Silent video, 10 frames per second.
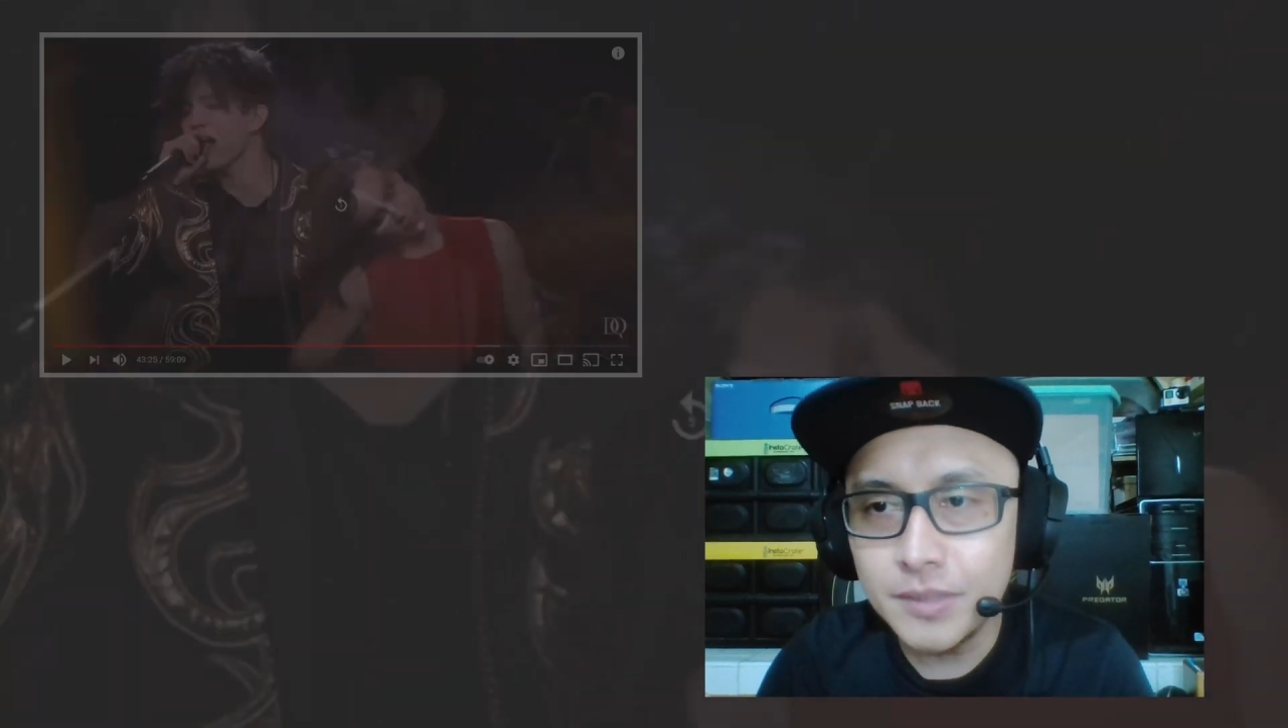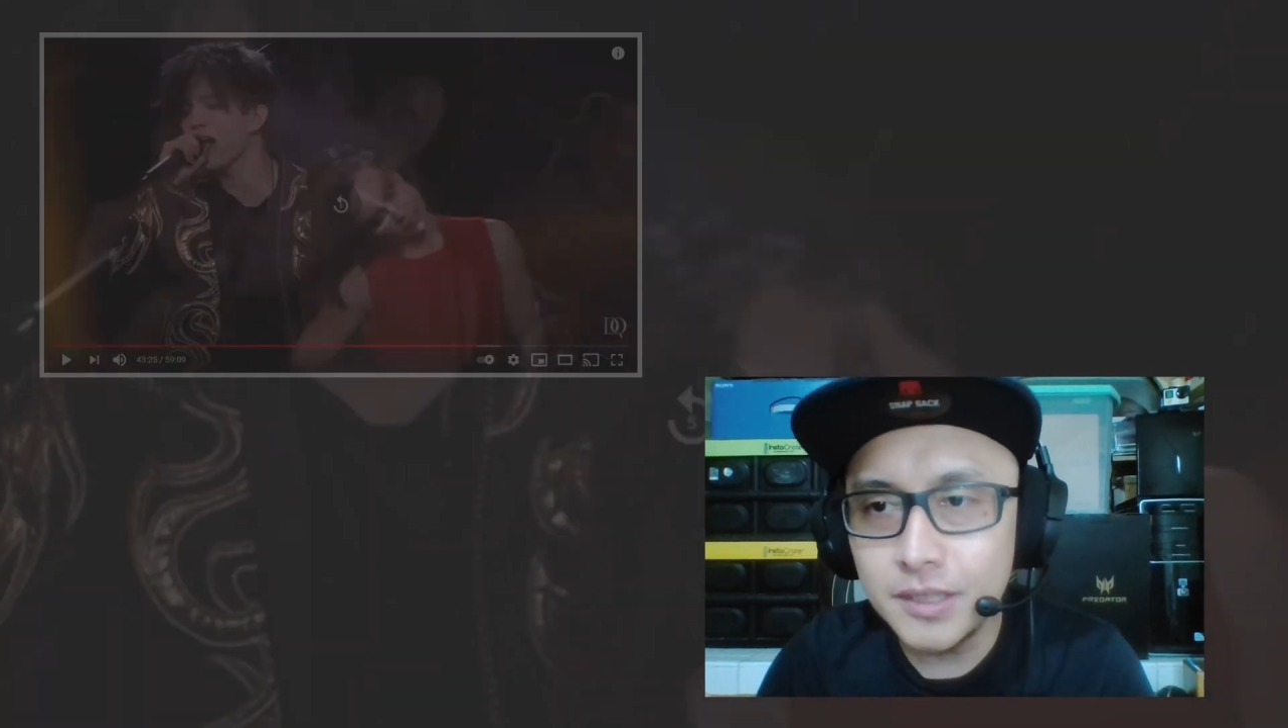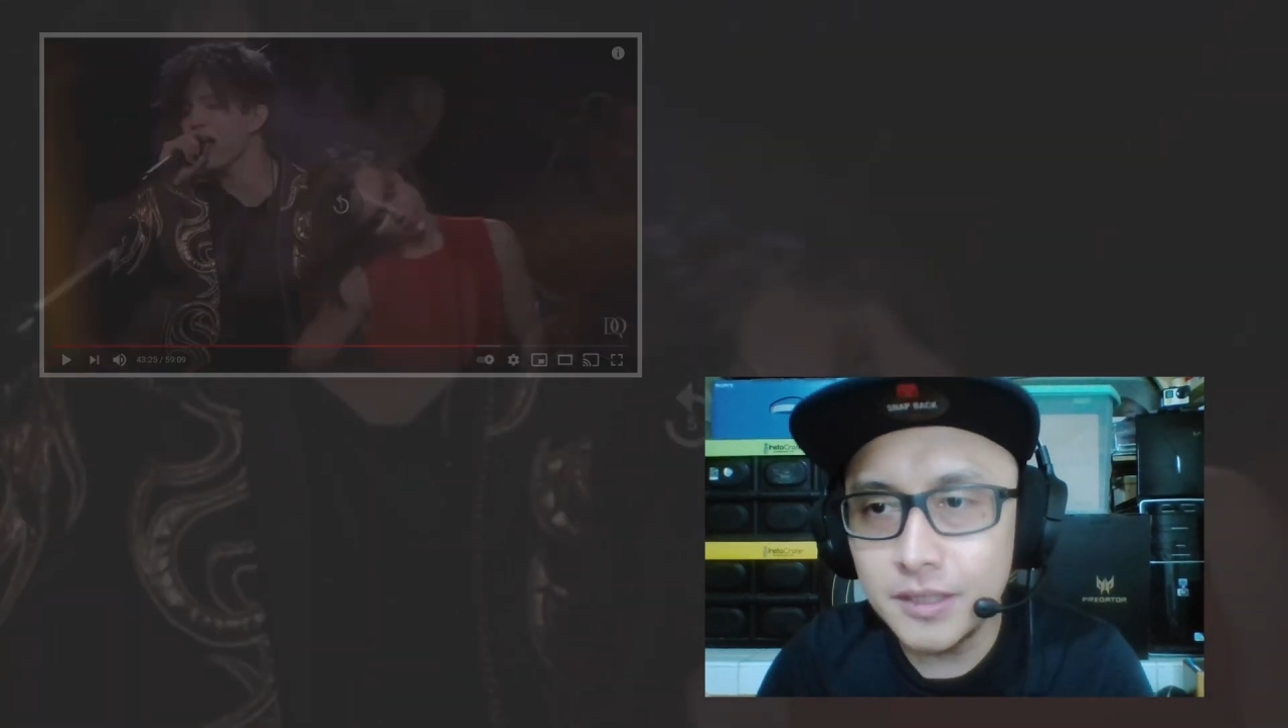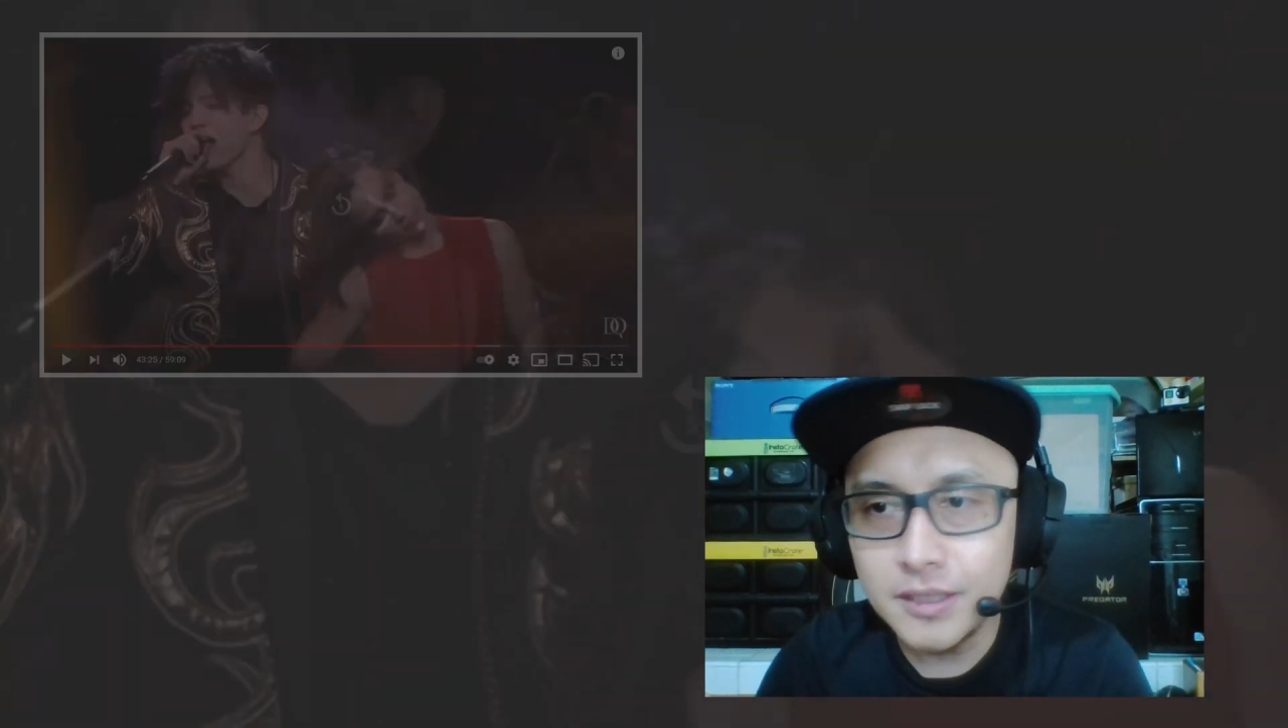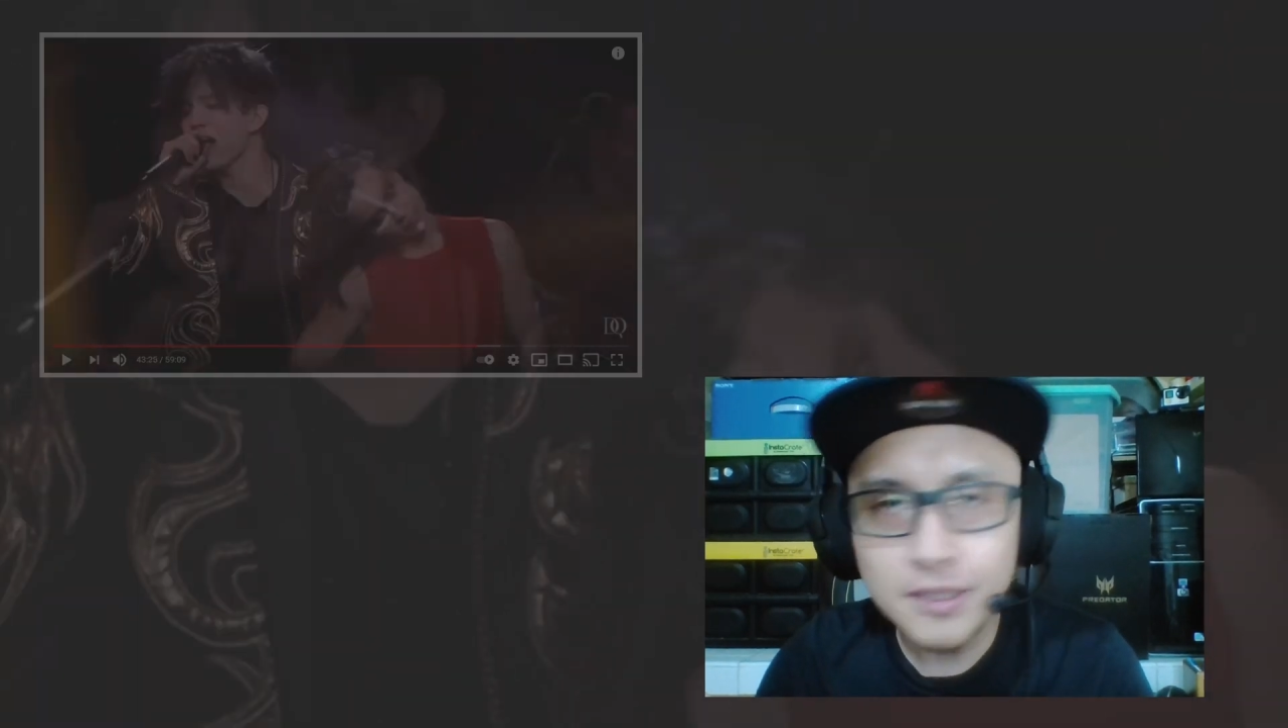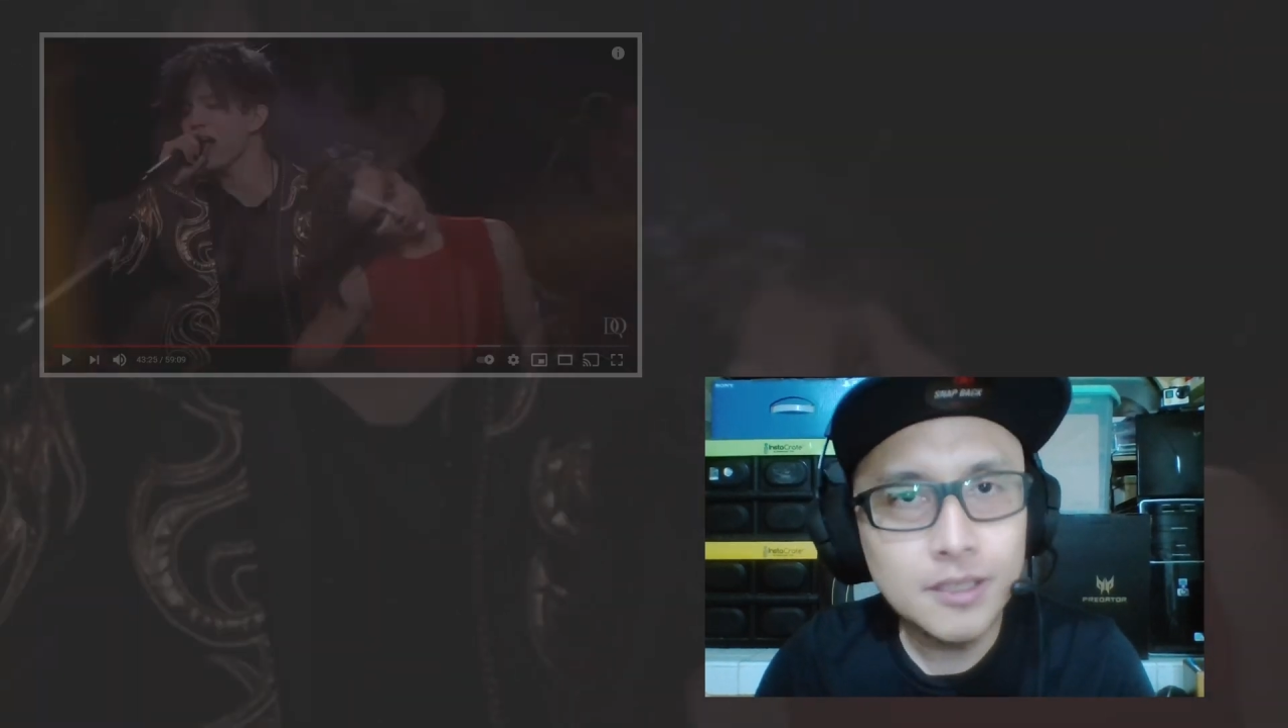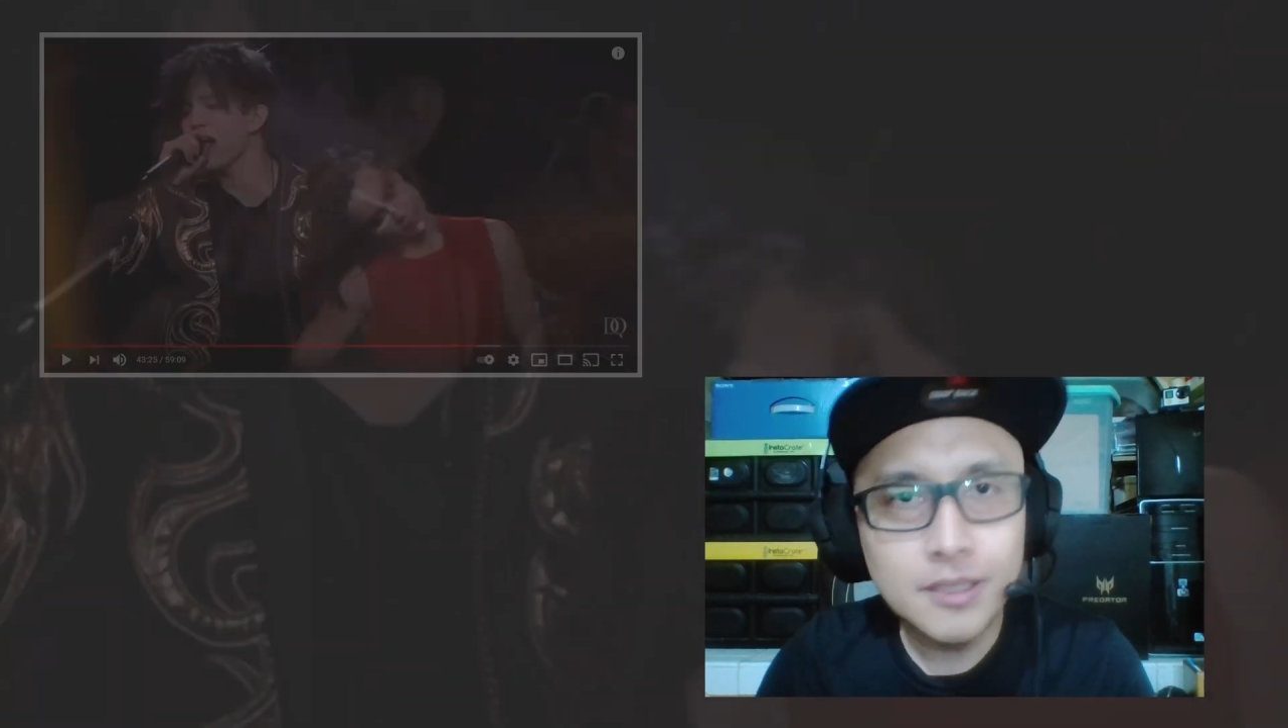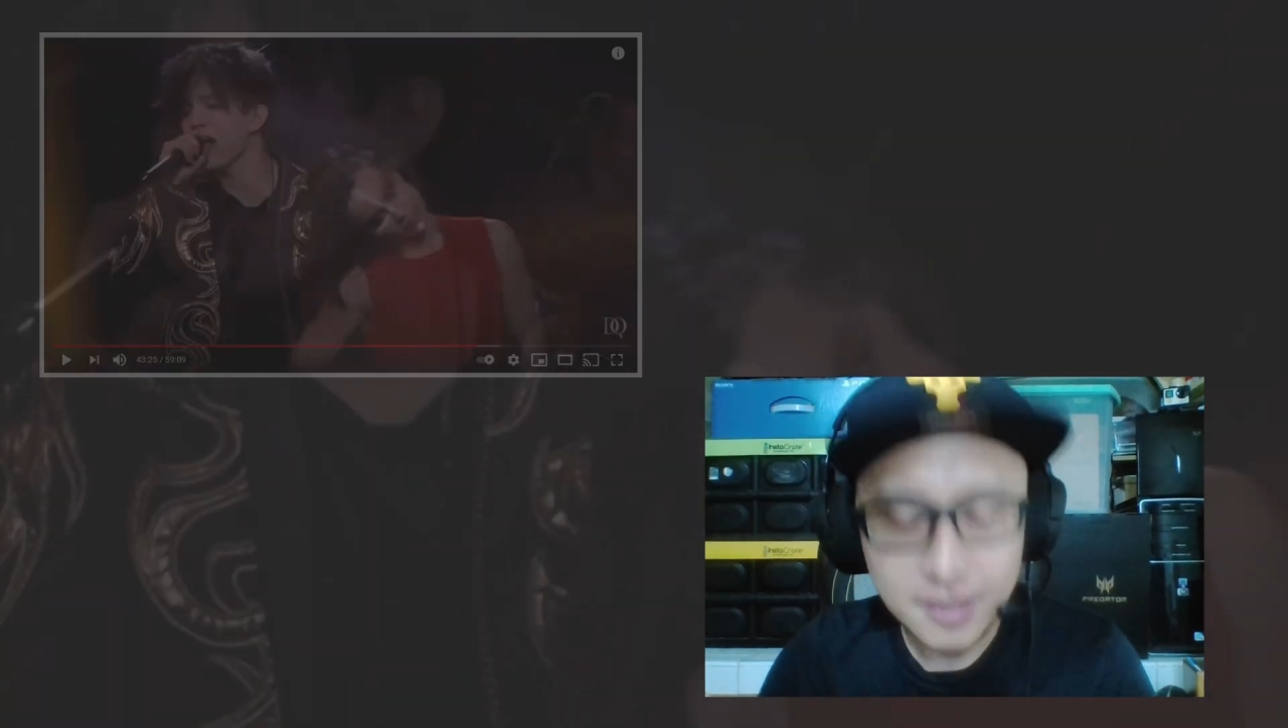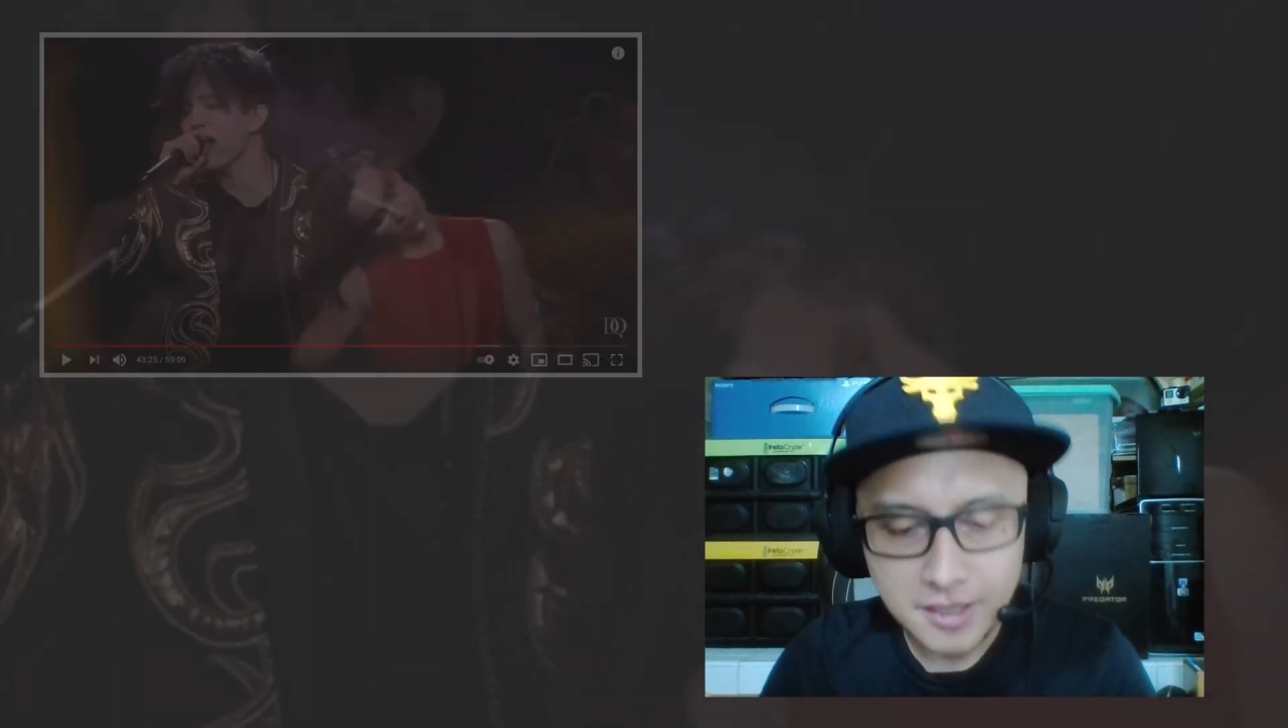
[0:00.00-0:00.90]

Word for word: but uh,